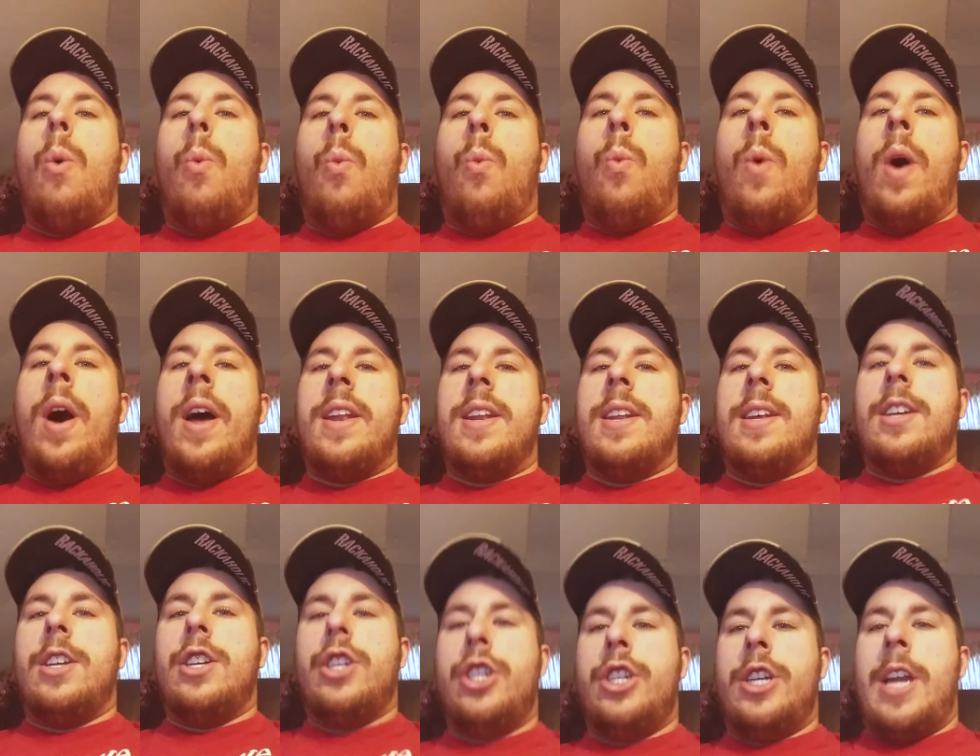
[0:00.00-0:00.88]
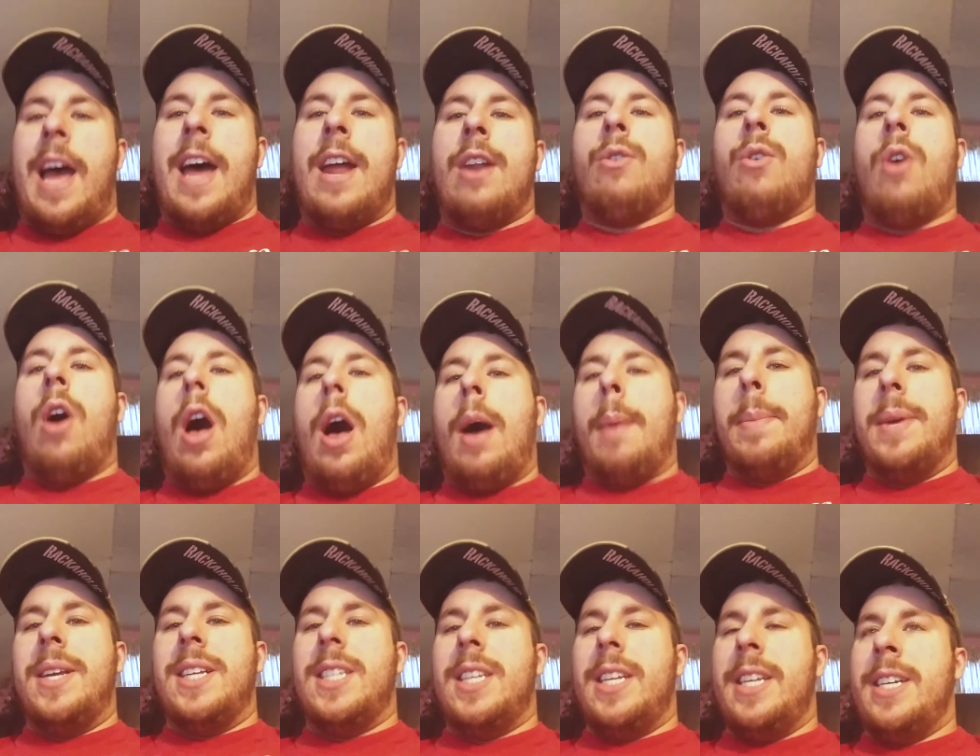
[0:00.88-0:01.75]
What shadow
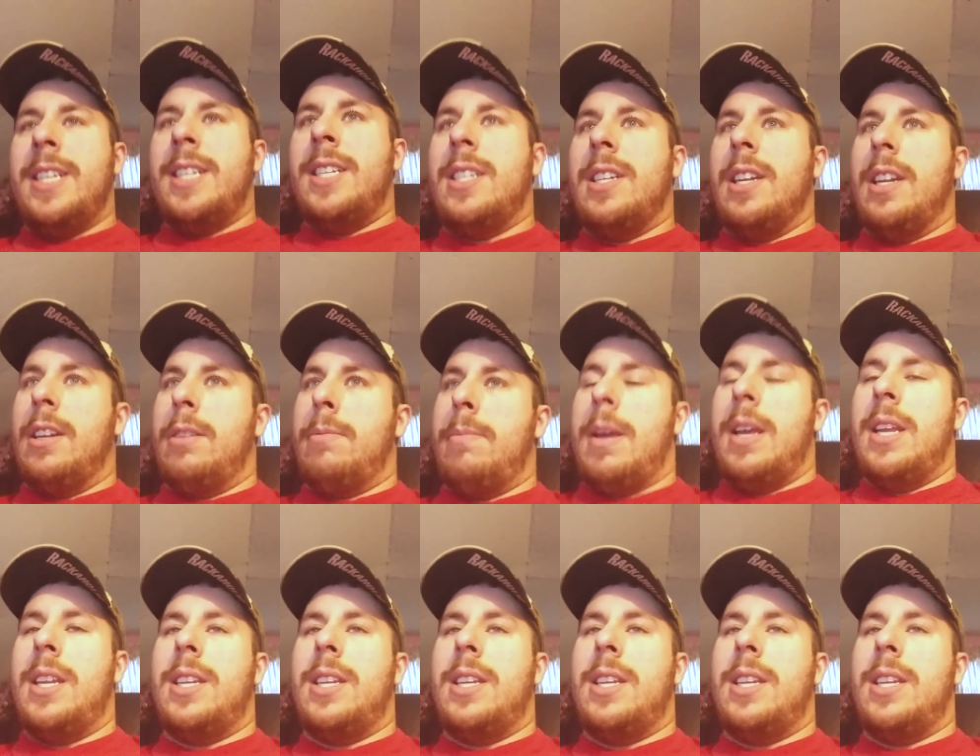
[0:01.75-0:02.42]
copies is, is